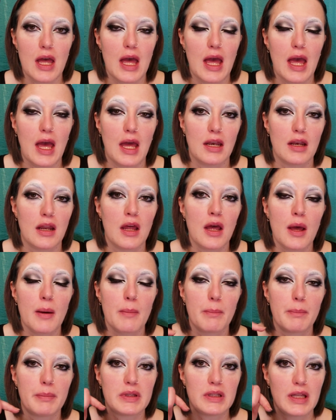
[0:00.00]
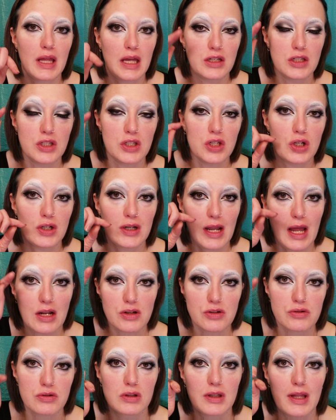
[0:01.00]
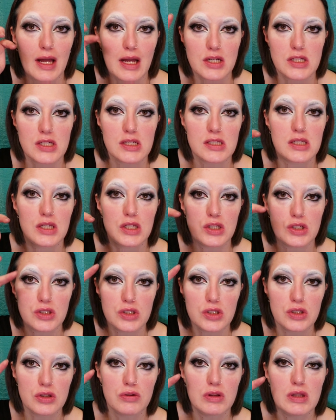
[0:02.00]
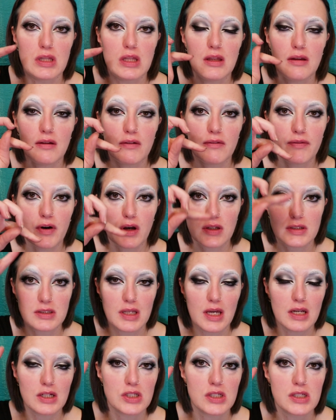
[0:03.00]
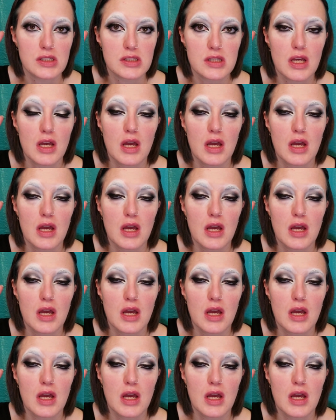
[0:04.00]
and blend your natural lashes into the false lashes,